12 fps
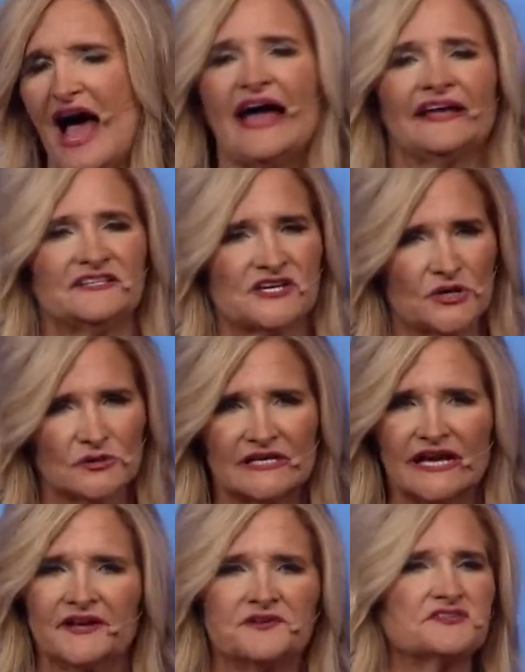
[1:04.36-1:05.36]
I
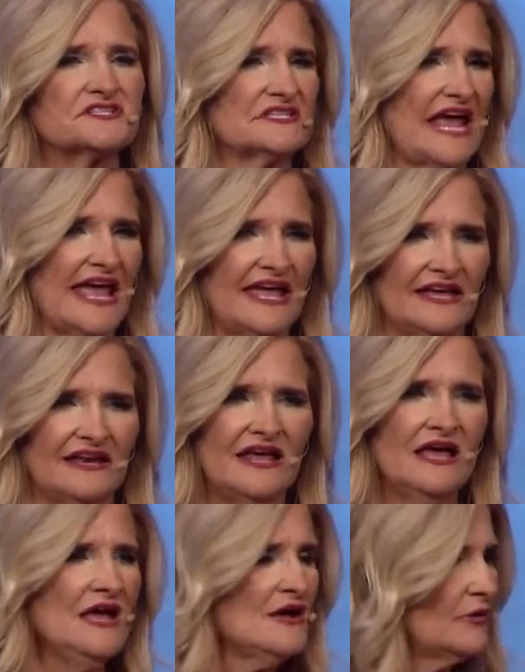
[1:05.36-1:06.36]
totally understand.
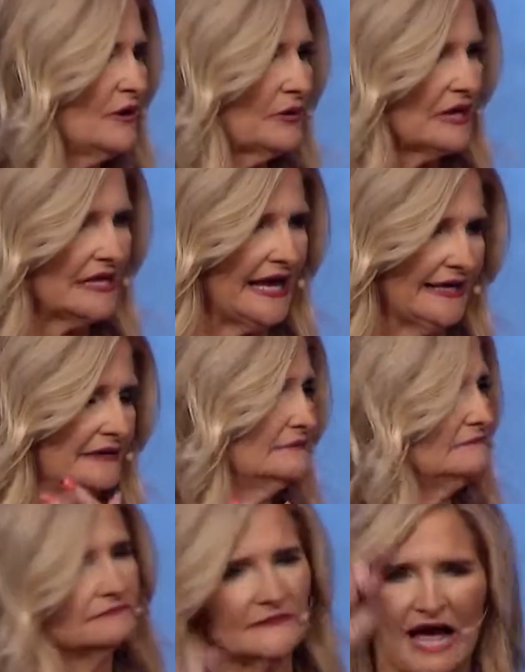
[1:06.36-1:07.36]
We want to
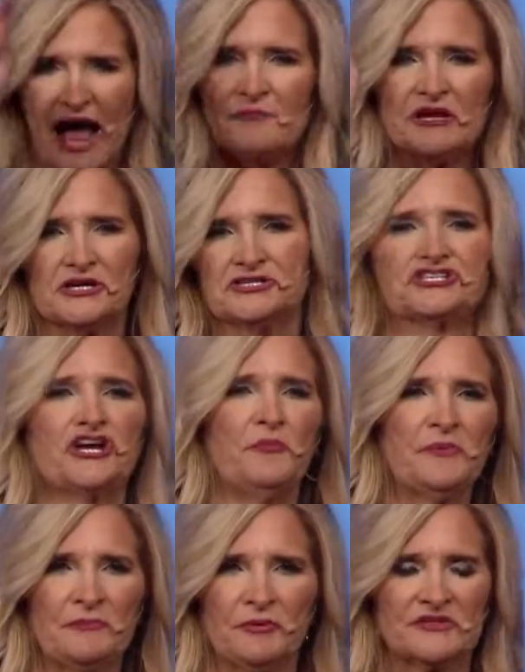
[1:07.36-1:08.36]
I'm going to show
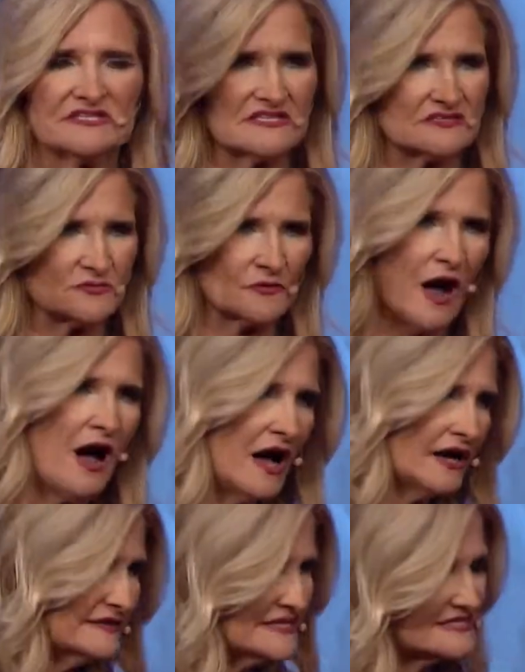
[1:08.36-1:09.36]
people this is
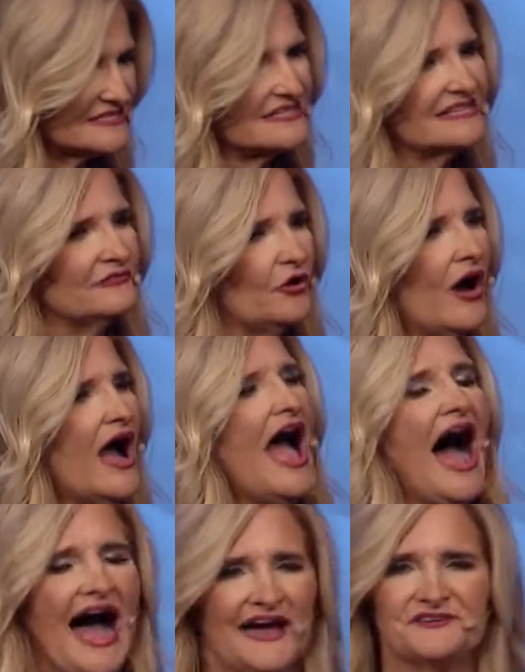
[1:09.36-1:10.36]
wrong and this is evil.
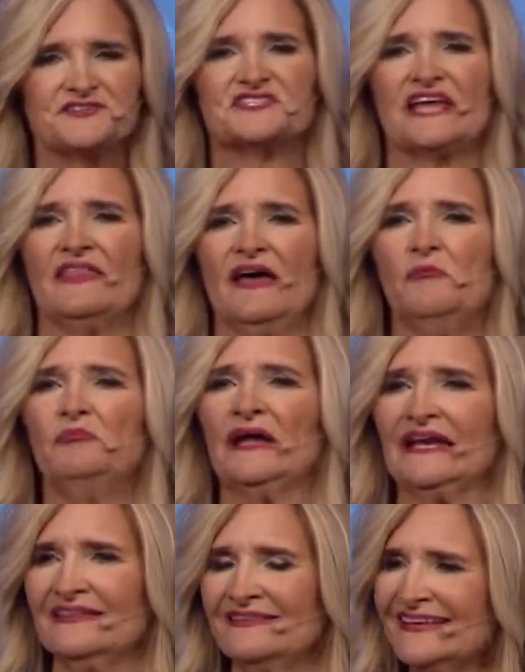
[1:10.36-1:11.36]
I understand that. But
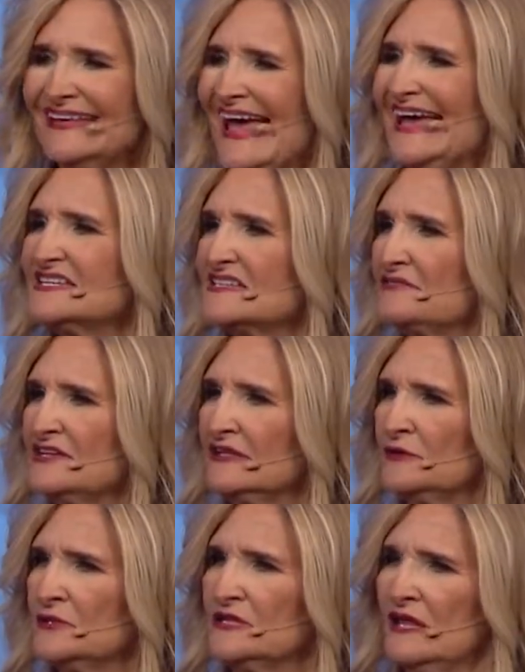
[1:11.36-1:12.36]
in the case of
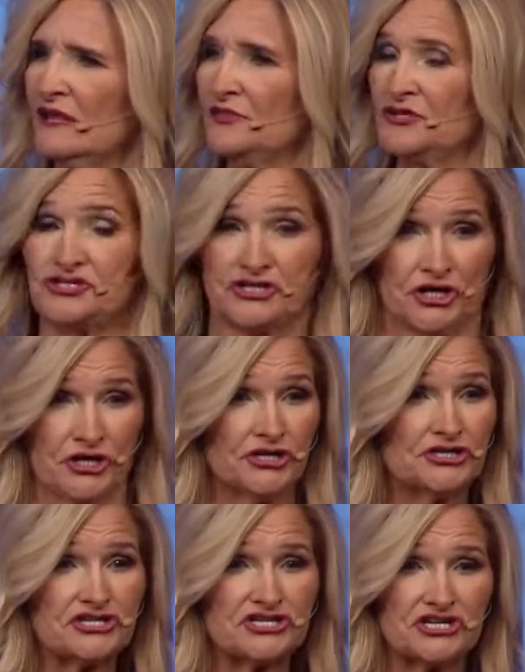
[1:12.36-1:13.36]
dealing with the
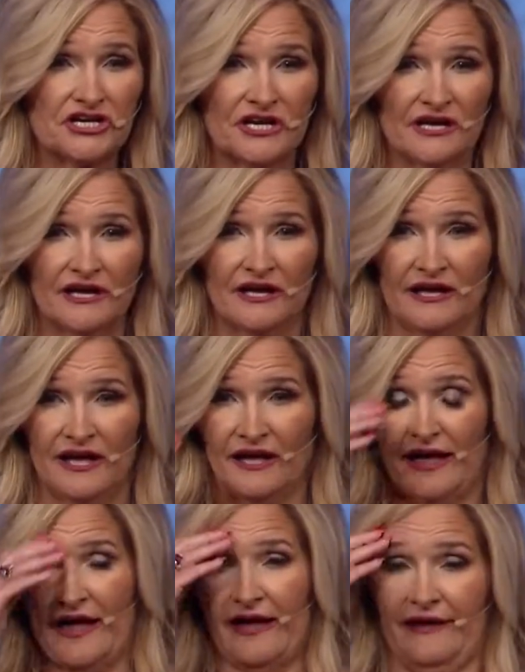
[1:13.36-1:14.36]
church,
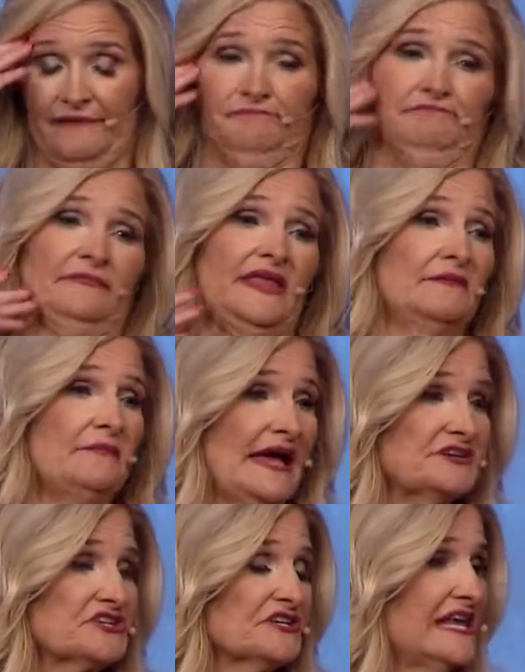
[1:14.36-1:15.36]
can
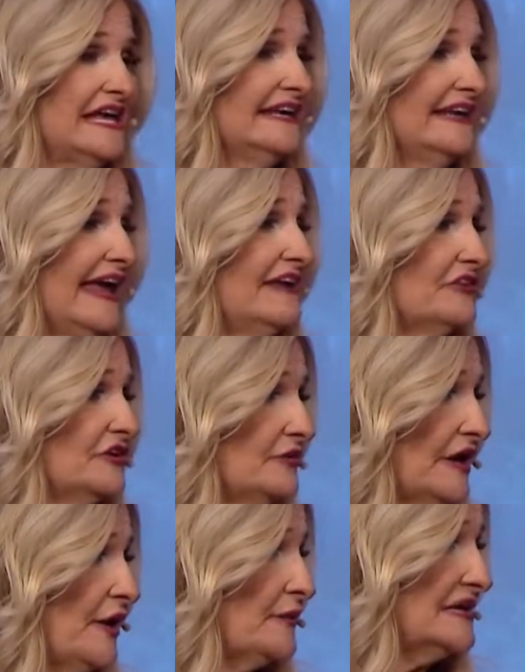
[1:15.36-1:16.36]
imagine King David, you
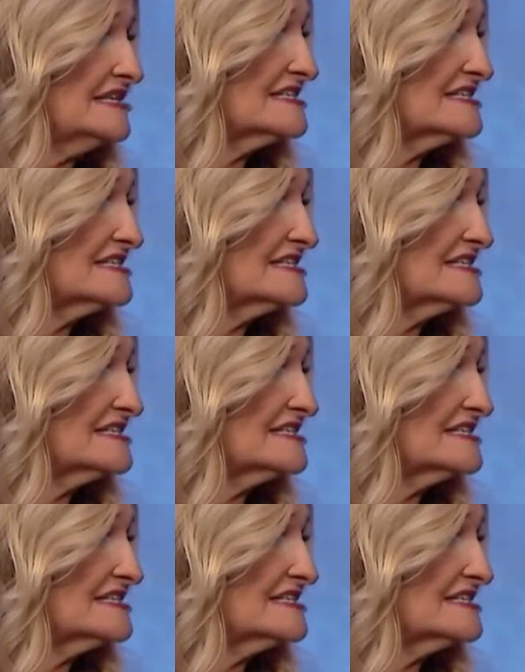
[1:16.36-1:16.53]
know, when he